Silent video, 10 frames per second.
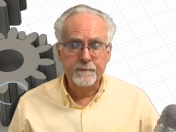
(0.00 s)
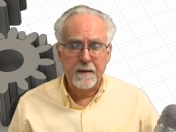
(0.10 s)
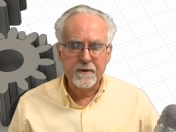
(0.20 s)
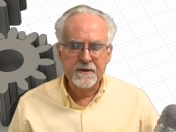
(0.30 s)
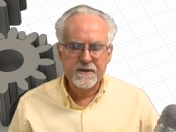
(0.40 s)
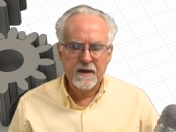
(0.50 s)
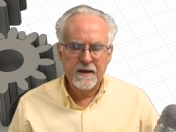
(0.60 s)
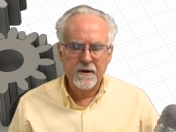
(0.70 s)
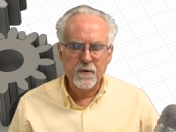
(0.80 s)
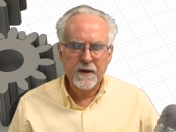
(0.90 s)
I'm gonna
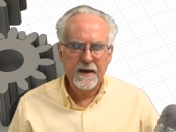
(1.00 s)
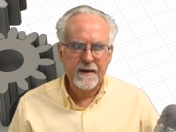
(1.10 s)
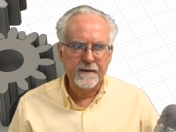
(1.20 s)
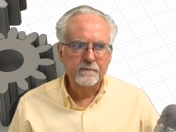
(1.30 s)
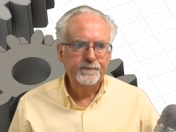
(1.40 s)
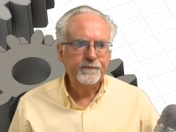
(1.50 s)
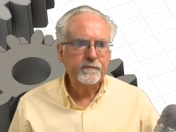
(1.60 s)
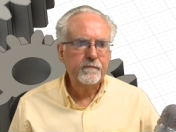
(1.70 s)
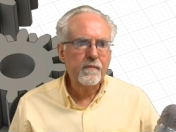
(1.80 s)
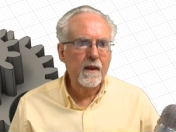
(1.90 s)
say, okay,
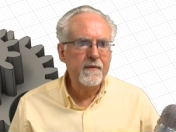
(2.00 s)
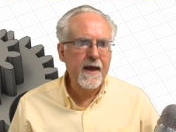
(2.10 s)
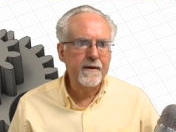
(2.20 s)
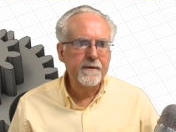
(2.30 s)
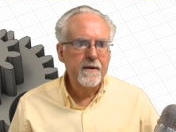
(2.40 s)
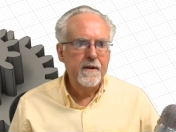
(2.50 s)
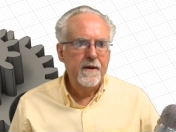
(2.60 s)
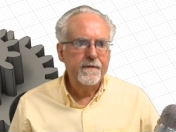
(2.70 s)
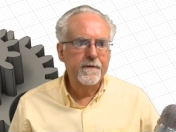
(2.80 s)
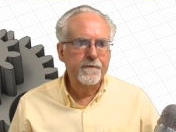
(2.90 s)
now,
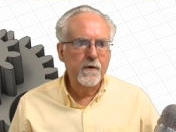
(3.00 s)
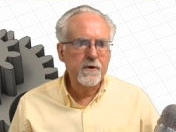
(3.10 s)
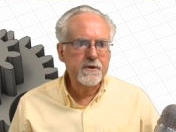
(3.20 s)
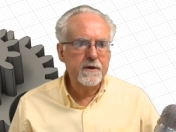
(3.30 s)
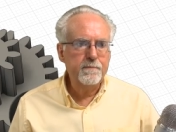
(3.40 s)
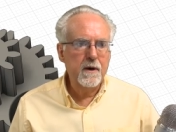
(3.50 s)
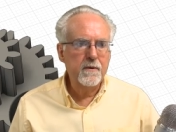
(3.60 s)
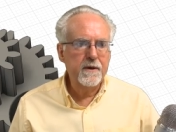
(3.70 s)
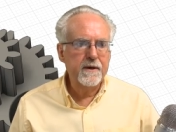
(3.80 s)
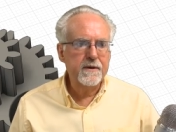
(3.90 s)
the first
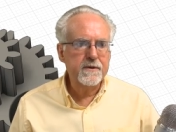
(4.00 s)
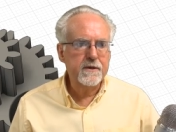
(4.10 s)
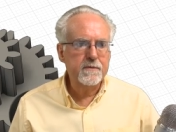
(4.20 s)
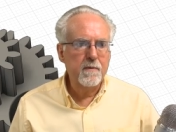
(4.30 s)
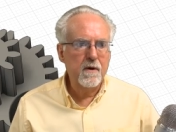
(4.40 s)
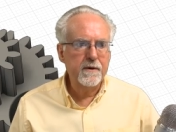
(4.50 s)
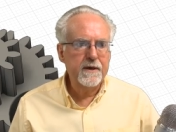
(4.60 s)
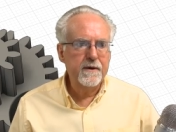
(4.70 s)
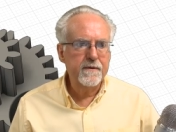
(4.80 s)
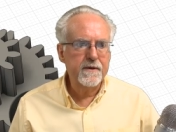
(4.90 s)
component is the small
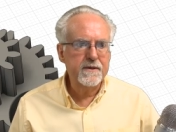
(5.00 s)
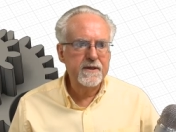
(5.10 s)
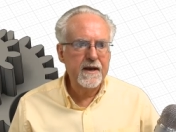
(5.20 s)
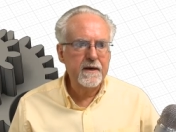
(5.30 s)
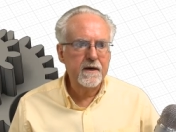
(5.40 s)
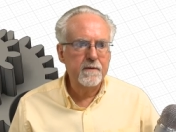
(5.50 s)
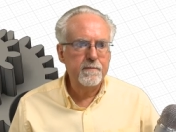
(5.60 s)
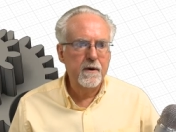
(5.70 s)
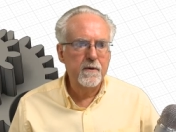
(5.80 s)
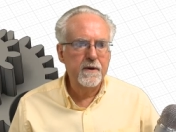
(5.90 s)
gear. The second
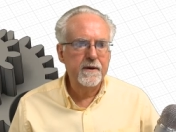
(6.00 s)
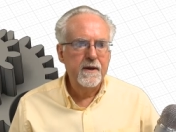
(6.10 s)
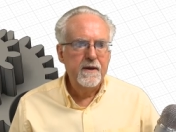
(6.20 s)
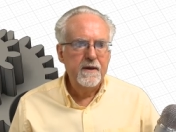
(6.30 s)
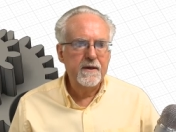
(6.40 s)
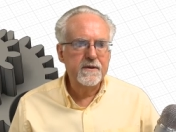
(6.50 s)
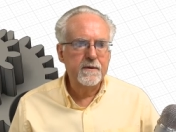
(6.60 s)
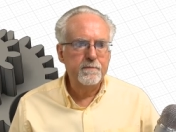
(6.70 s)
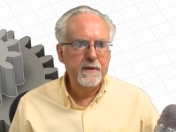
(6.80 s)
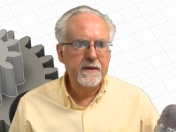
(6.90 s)
component is the
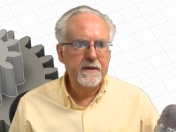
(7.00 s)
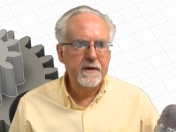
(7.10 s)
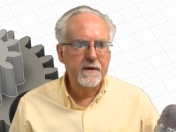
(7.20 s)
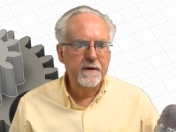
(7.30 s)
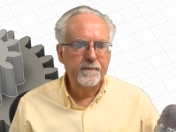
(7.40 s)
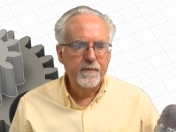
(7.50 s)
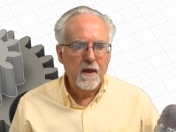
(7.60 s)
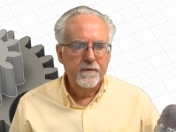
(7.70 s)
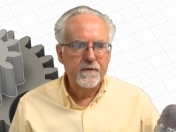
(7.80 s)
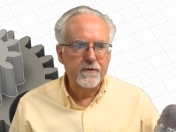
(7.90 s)
big gear.
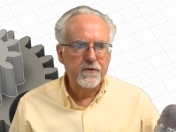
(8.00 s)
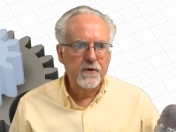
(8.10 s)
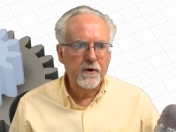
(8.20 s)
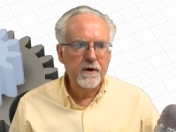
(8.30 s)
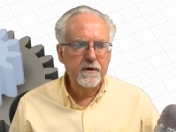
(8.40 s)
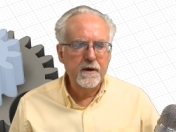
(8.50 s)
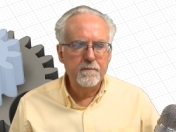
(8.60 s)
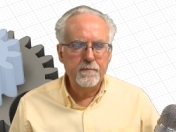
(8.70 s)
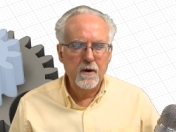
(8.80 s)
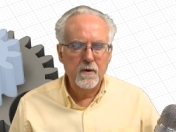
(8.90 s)
The third
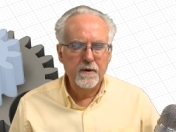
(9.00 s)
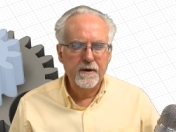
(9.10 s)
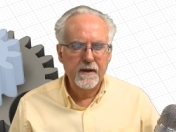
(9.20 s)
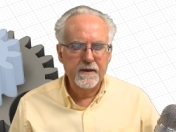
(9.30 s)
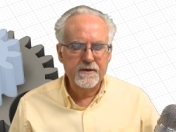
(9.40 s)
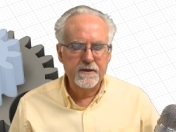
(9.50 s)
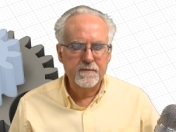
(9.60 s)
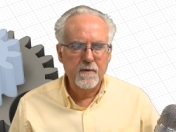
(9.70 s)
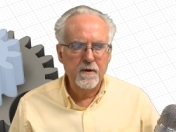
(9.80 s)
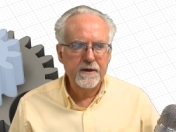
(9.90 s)
component is the
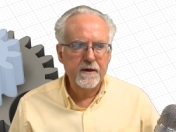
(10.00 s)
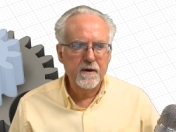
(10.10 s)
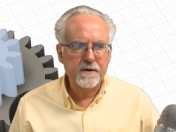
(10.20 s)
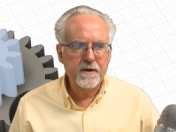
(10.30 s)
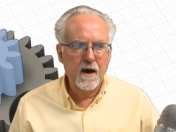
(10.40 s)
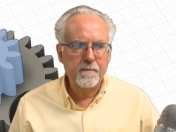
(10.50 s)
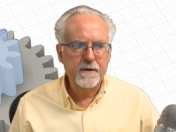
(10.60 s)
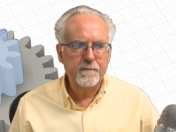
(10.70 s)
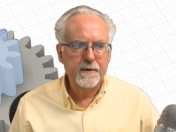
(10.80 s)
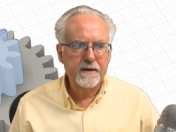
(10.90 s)
small gear on top of
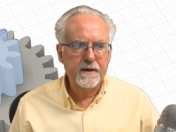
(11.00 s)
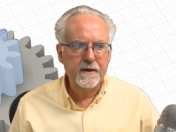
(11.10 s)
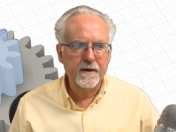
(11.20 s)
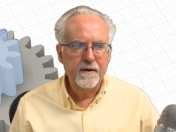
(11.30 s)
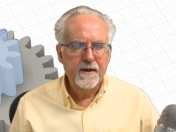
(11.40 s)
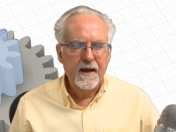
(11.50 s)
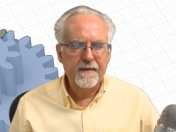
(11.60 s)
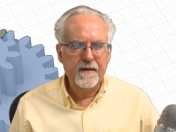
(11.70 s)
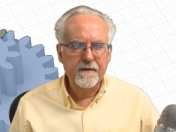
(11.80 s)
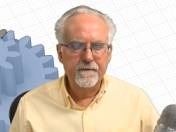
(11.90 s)
the big gear.
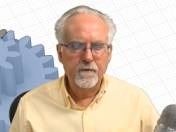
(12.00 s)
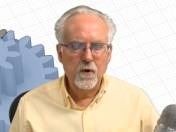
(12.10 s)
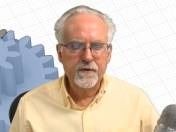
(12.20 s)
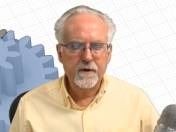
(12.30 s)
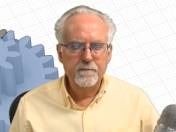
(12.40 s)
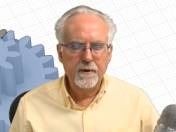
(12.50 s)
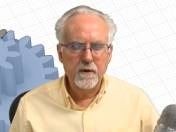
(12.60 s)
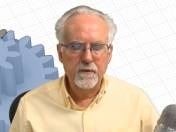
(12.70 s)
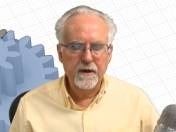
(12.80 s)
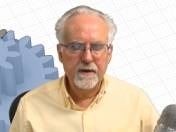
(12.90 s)
And then the fourth
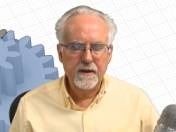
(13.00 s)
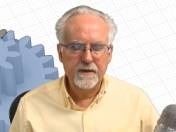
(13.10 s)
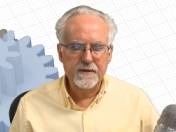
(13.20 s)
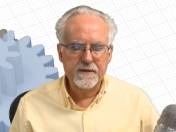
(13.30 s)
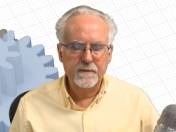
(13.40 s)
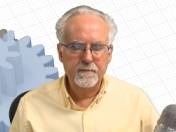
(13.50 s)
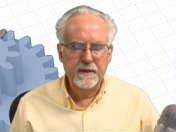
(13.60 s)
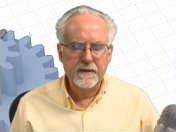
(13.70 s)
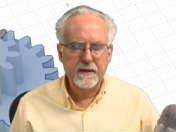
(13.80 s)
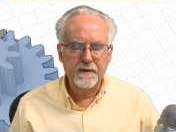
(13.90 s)
component is the
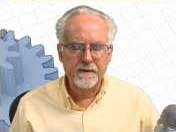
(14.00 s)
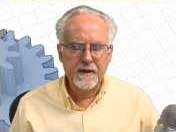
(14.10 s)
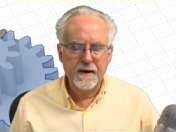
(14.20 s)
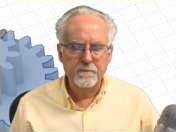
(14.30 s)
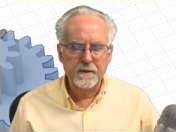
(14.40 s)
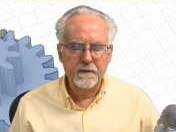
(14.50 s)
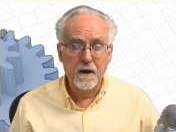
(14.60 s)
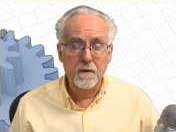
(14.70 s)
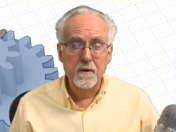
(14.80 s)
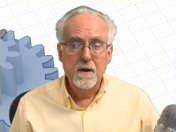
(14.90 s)
big gear down below.